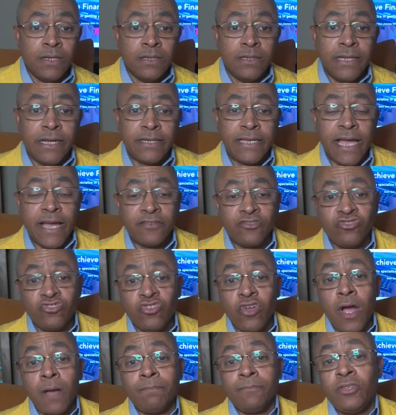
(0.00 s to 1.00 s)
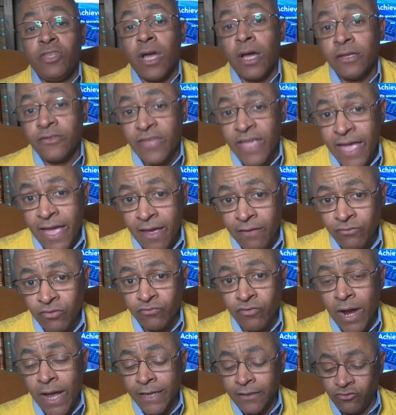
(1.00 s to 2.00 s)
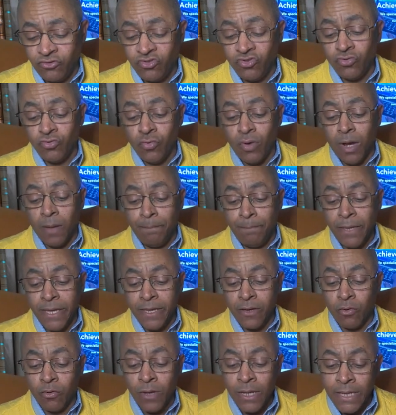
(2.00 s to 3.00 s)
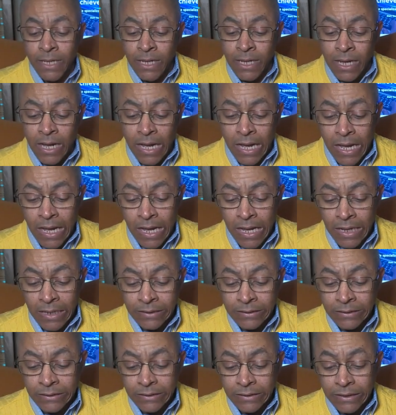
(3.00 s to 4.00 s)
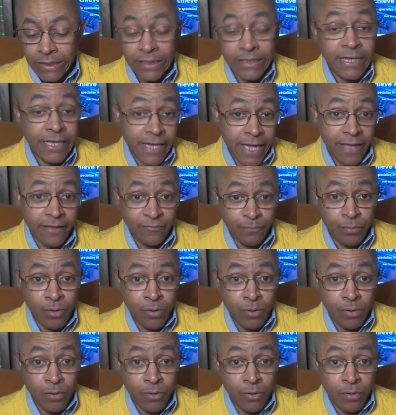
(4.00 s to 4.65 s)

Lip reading: Now, guys, Trump does have the right to appeal. And he has